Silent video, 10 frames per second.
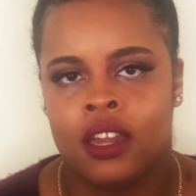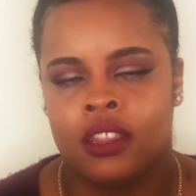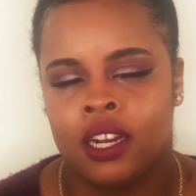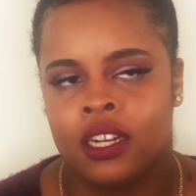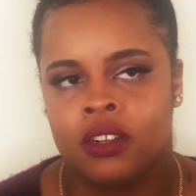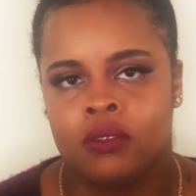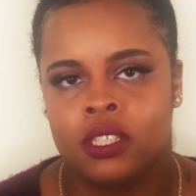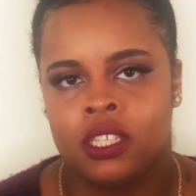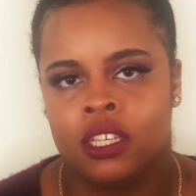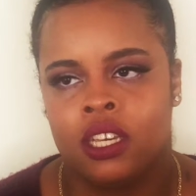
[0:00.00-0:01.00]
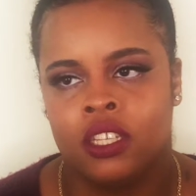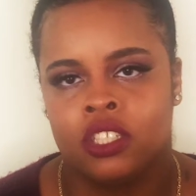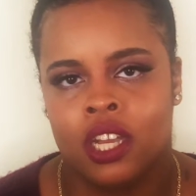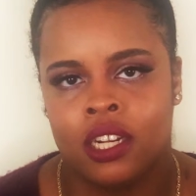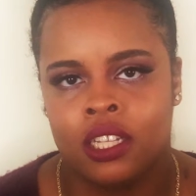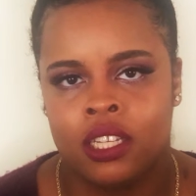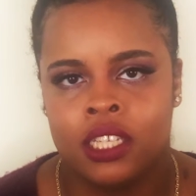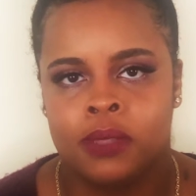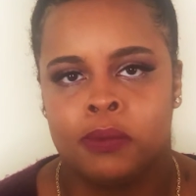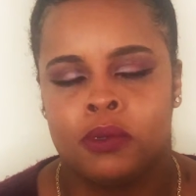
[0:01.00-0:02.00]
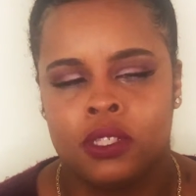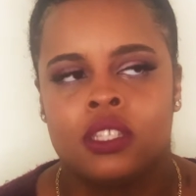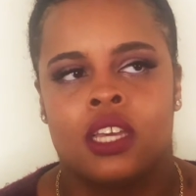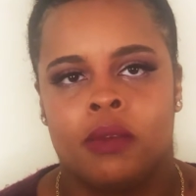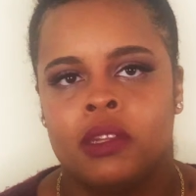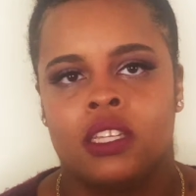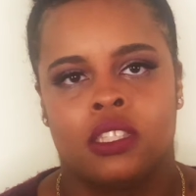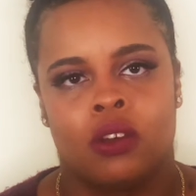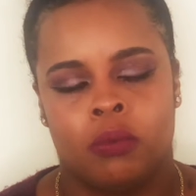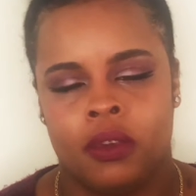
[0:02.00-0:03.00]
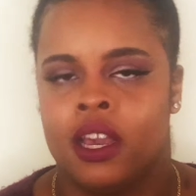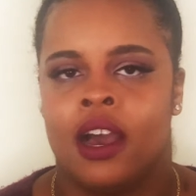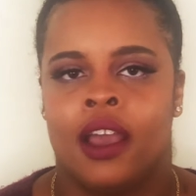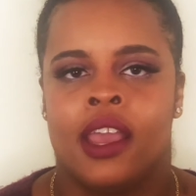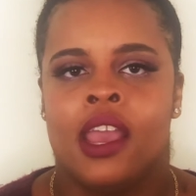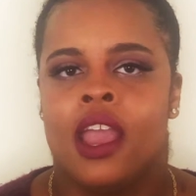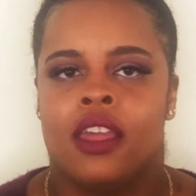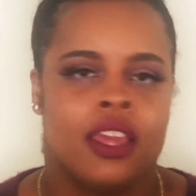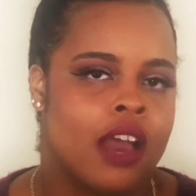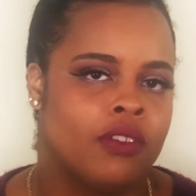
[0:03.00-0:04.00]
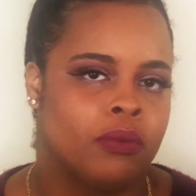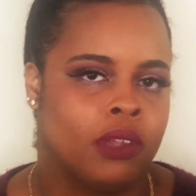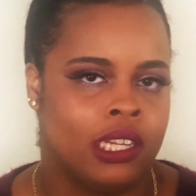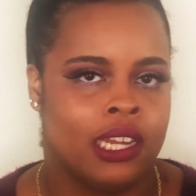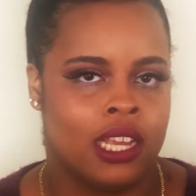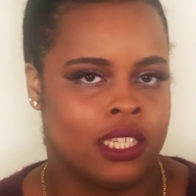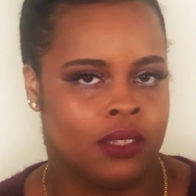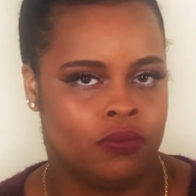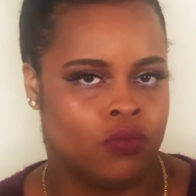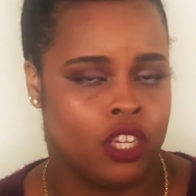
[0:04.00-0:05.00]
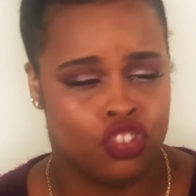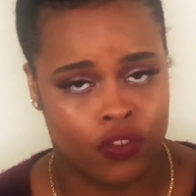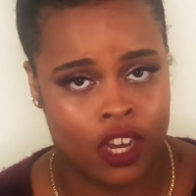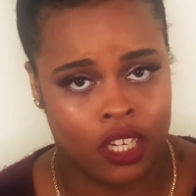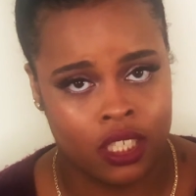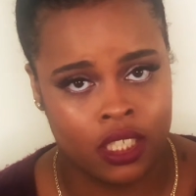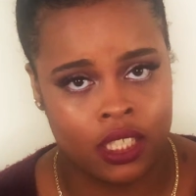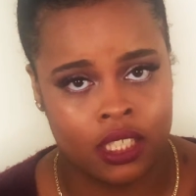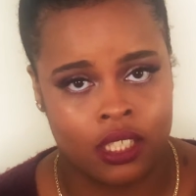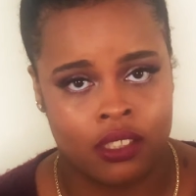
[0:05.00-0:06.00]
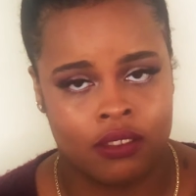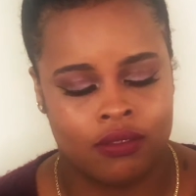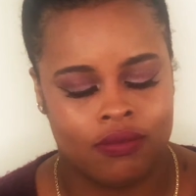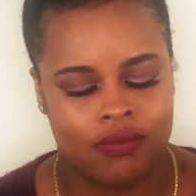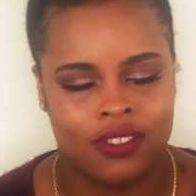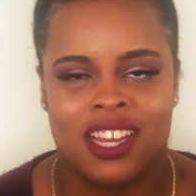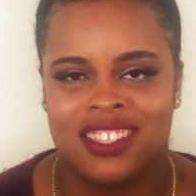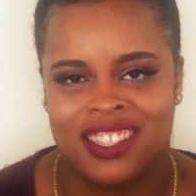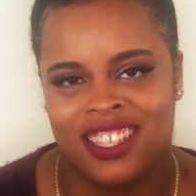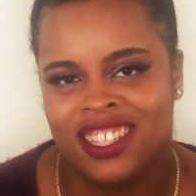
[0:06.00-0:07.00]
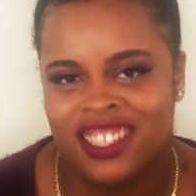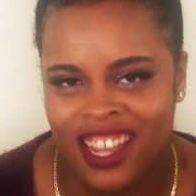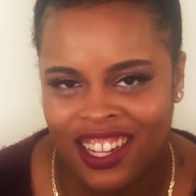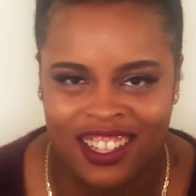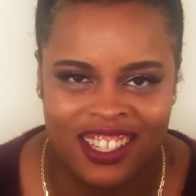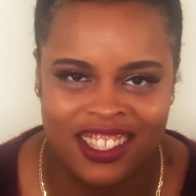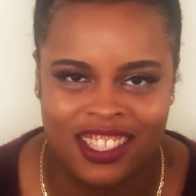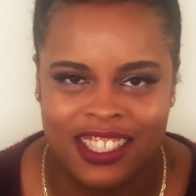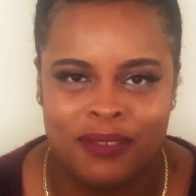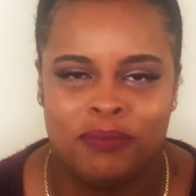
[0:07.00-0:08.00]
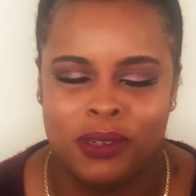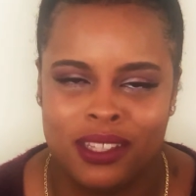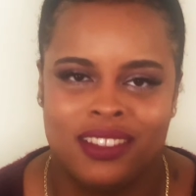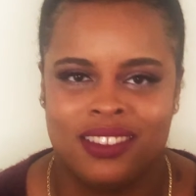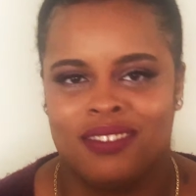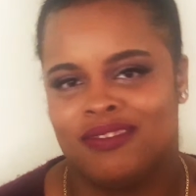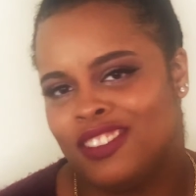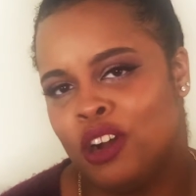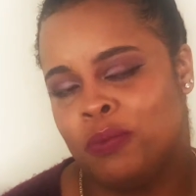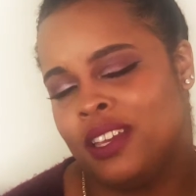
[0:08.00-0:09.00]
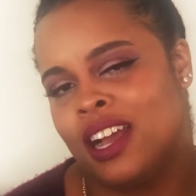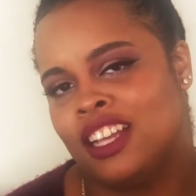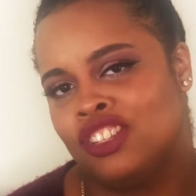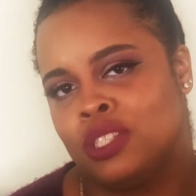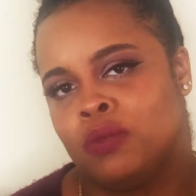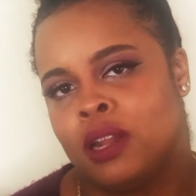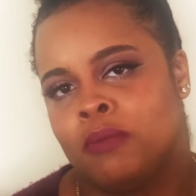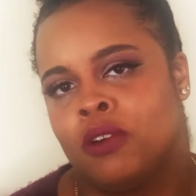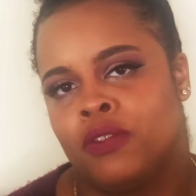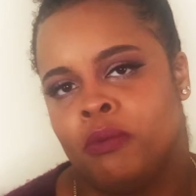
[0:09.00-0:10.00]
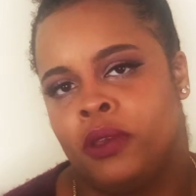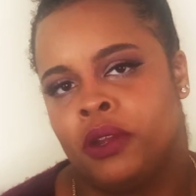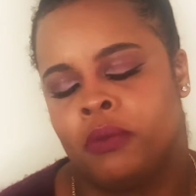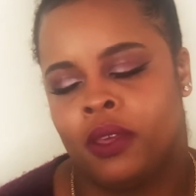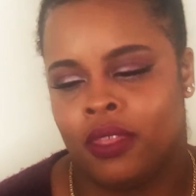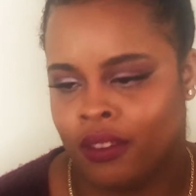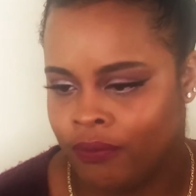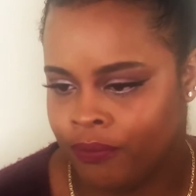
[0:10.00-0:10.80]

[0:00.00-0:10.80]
Not that I don't see China Glaze, but most of the time it is OPI, and they have a really nice range of colors. Not to say that China Glaze doesn't, but OPI is just what I'm more familiar with.